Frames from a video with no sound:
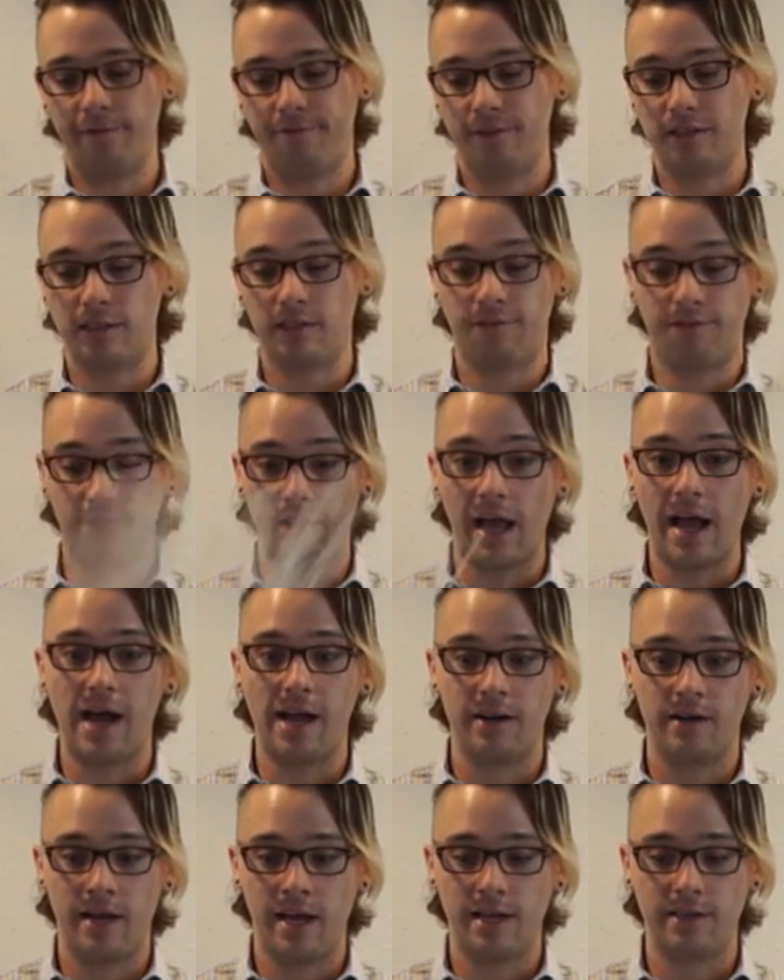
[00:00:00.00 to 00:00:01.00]
If it's
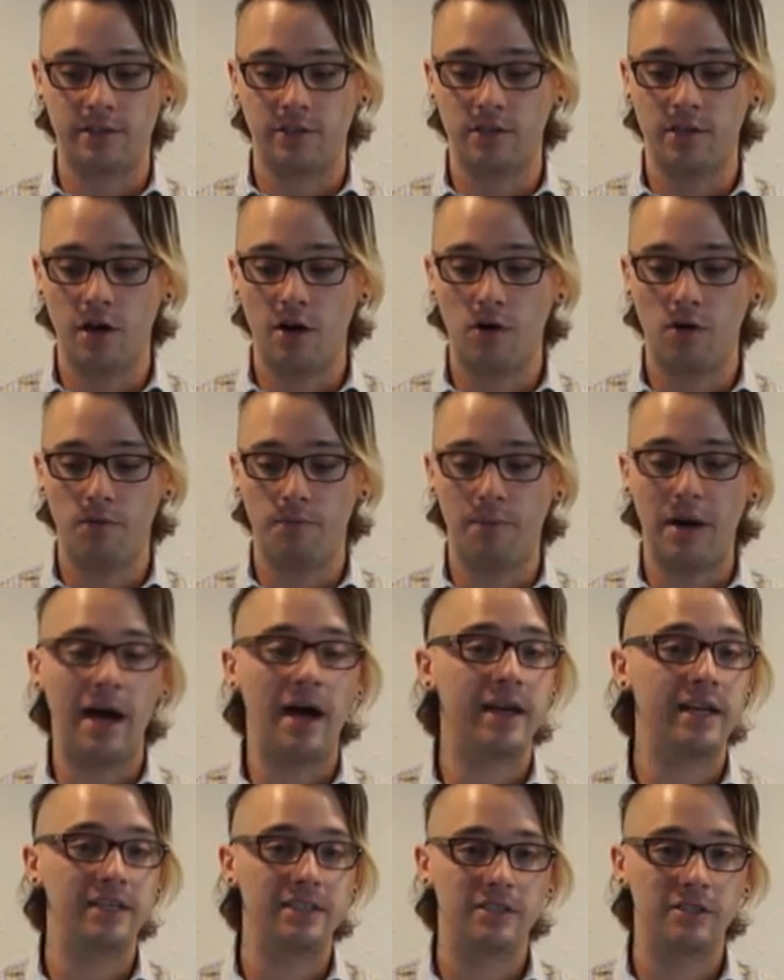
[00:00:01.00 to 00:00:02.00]
flat and has no
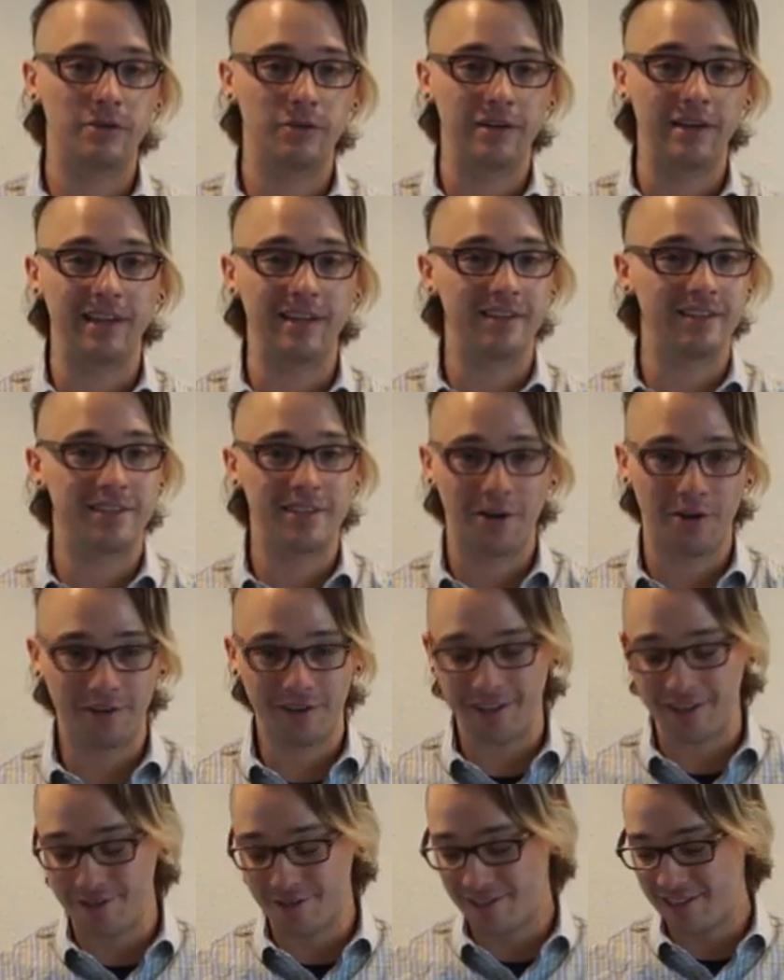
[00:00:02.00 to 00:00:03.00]
body to it,
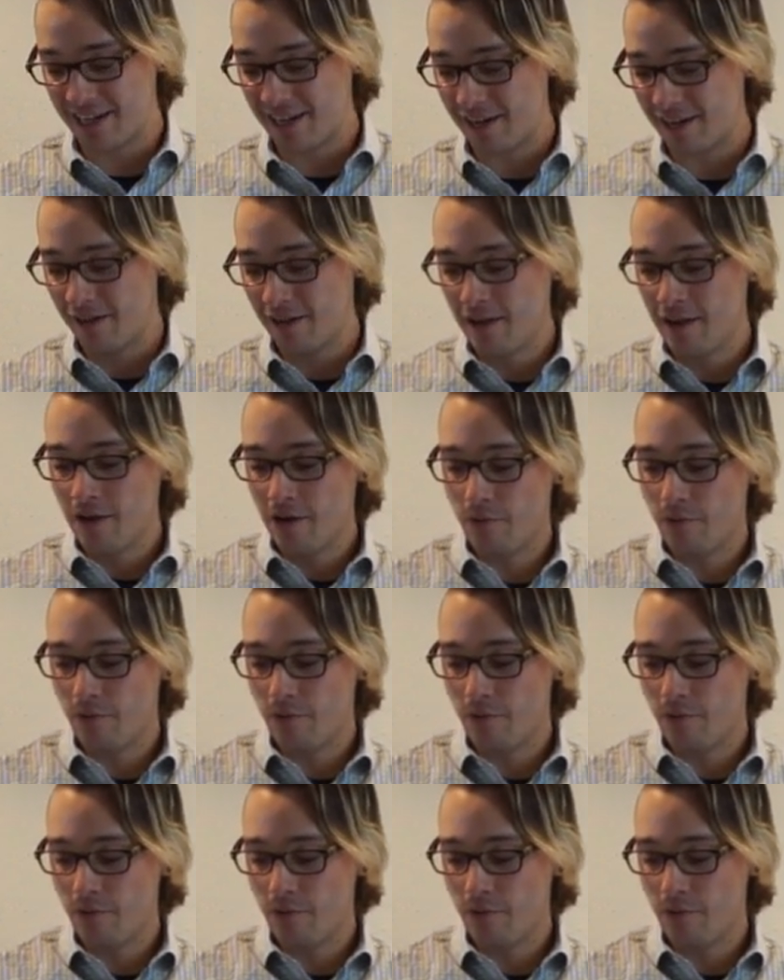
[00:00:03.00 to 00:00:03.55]
don't use it.